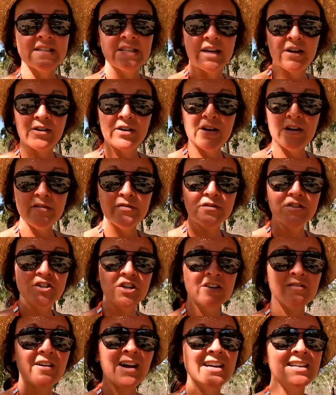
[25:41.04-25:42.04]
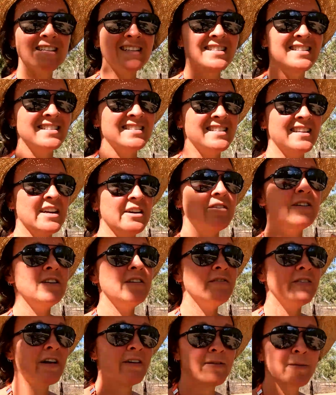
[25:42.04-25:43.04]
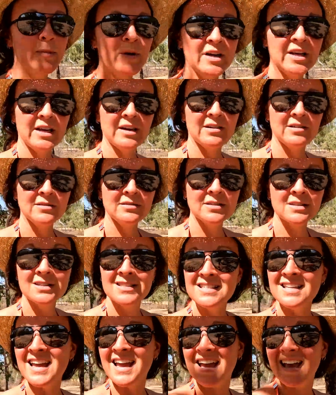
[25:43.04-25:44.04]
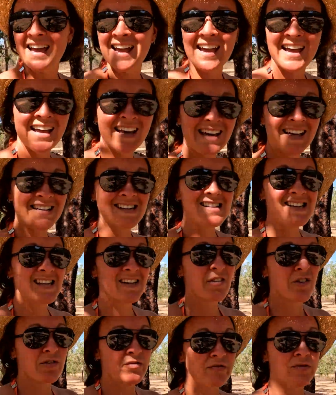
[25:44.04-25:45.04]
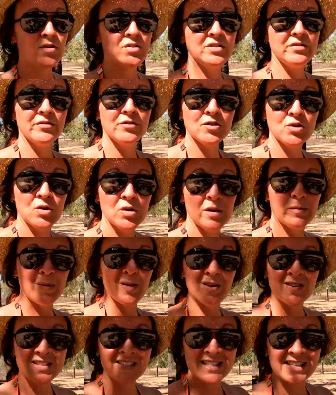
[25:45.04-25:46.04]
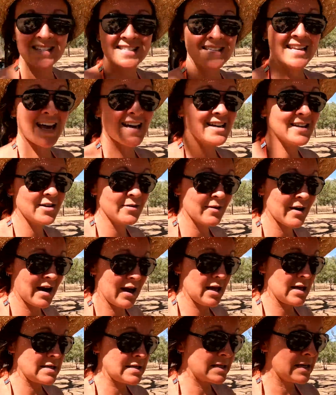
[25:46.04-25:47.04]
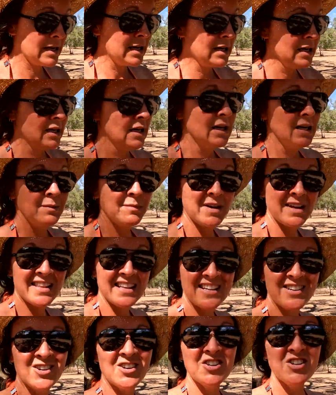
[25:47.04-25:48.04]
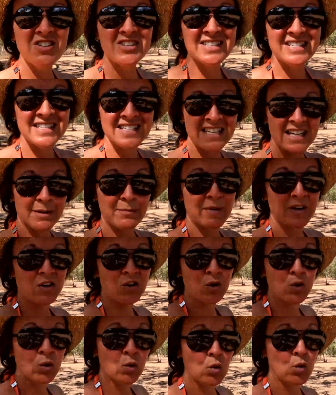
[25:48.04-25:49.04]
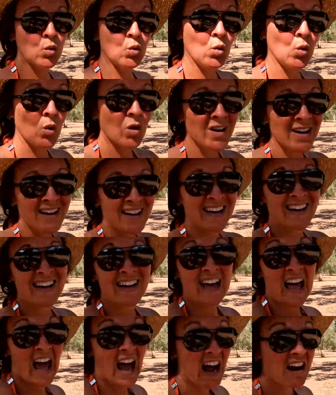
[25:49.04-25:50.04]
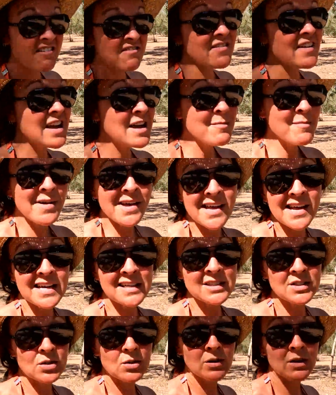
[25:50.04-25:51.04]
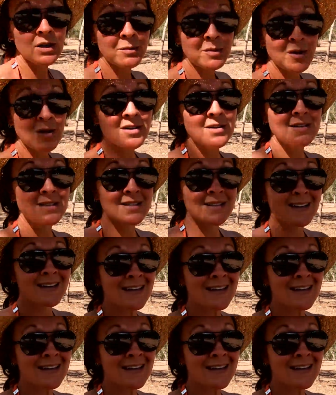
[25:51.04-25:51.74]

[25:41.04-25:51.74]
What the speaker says: There's an area for generators, there's an area for everybody else, and they've got a few different toilet blocks scattered around. But they're not your typical caravan park toilet blocks.